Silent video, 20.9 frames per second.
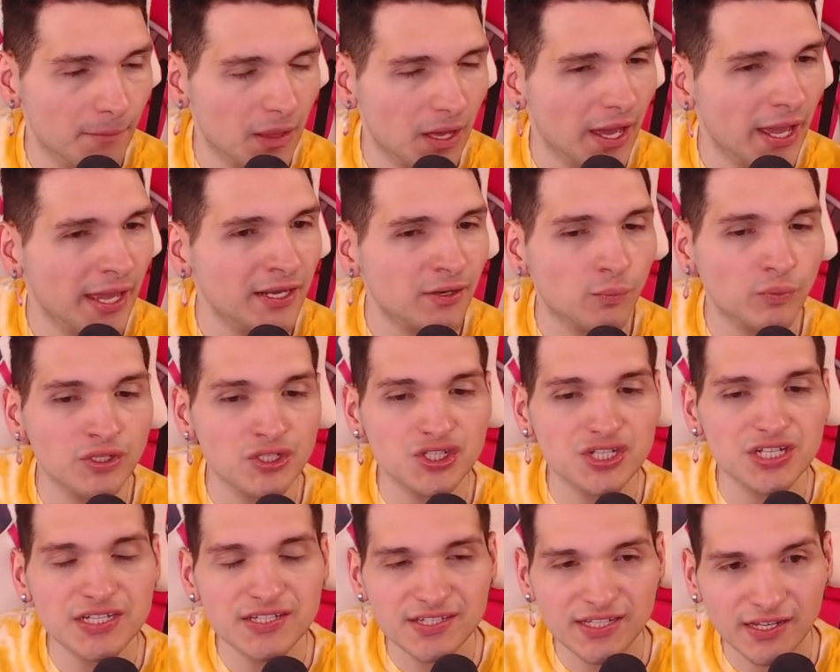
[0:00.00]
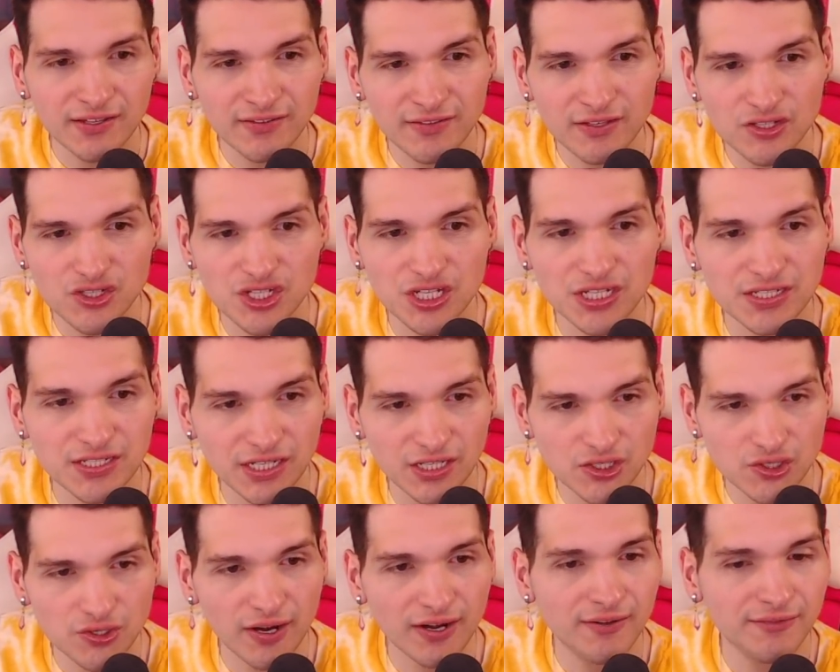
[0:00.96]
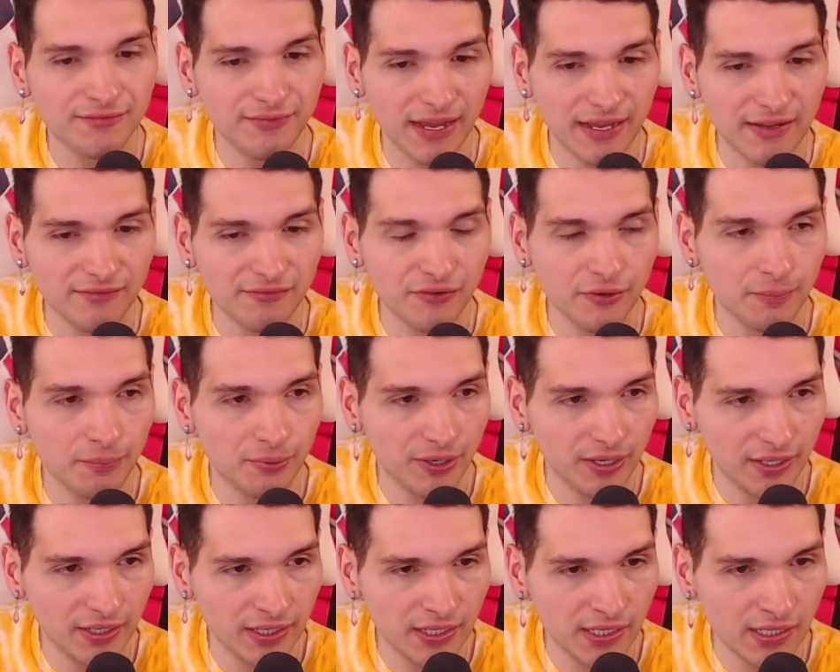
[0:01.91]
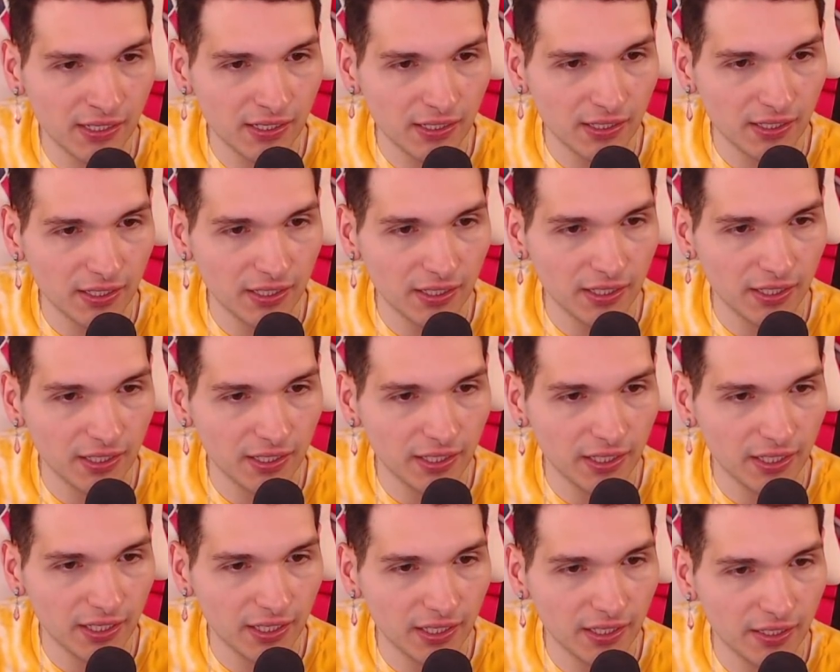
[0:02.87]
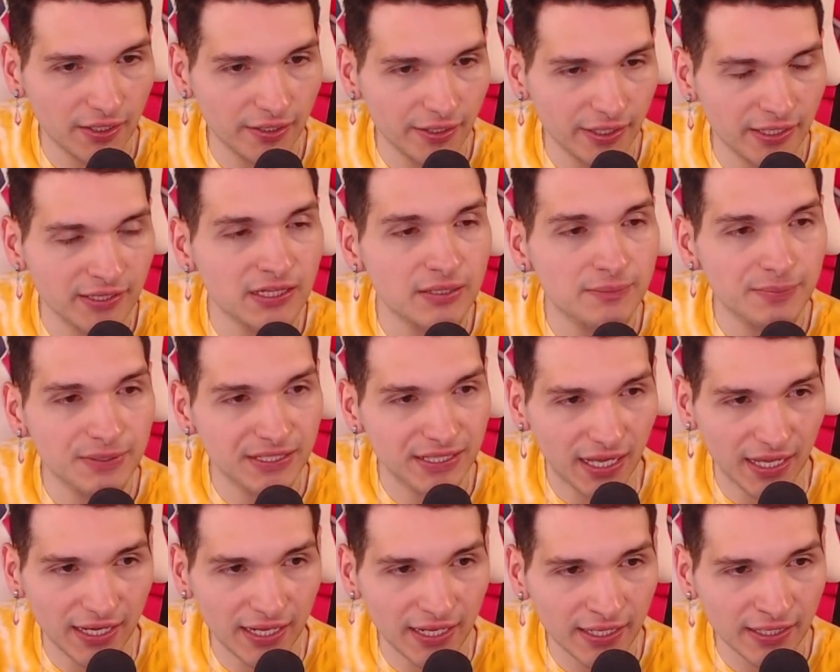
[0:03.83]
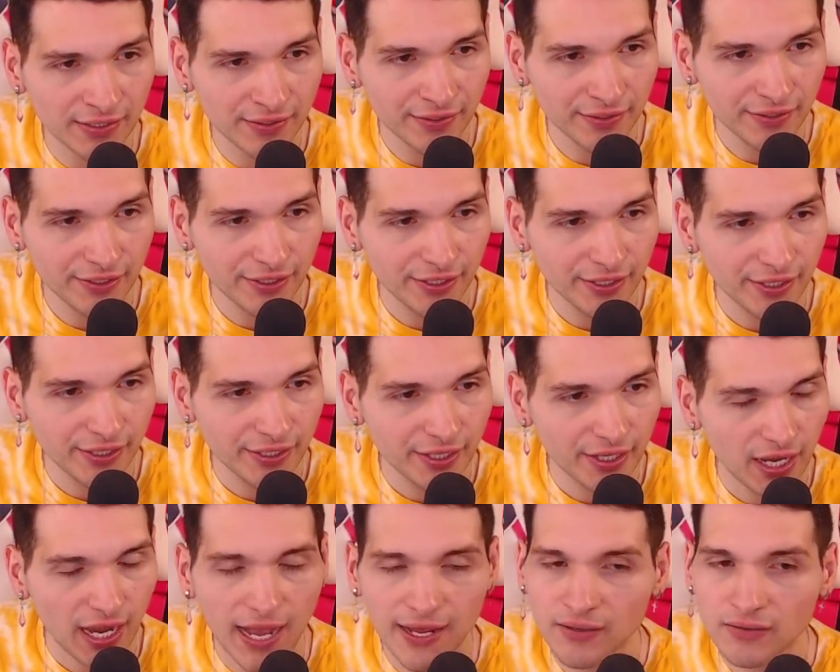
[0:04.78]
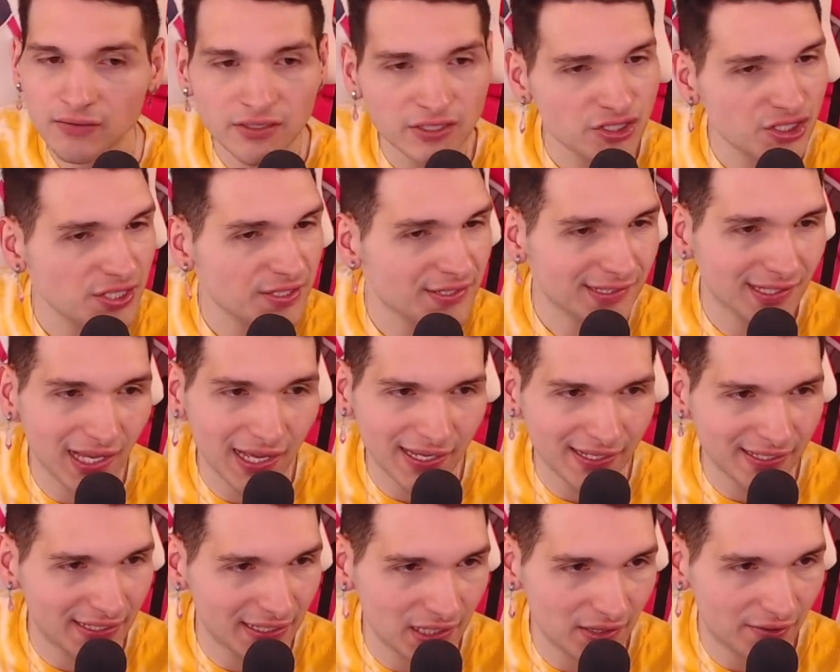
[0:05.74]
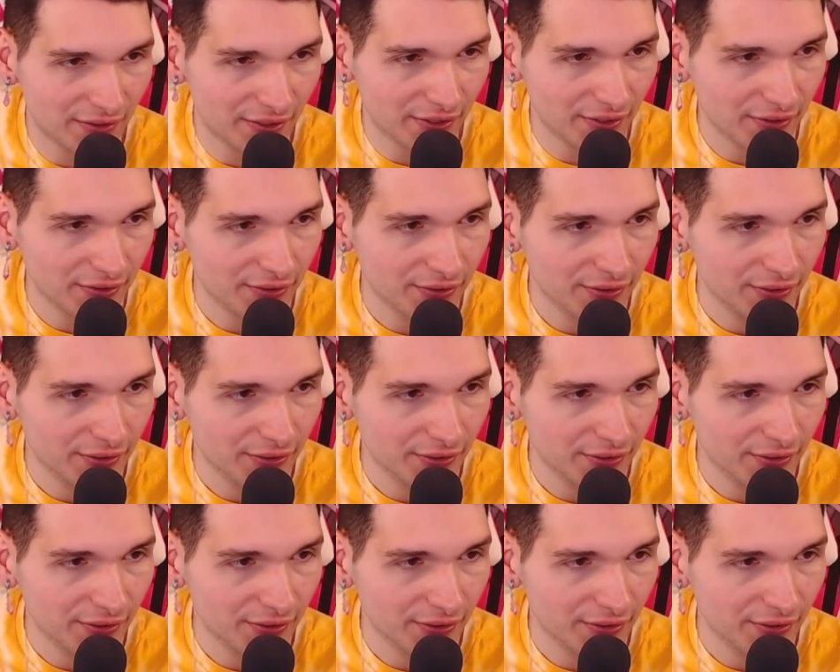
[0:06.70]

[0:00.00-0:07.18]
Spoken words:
when she says that she did try to fight for Britney in the beginning, I don't think she's lying either.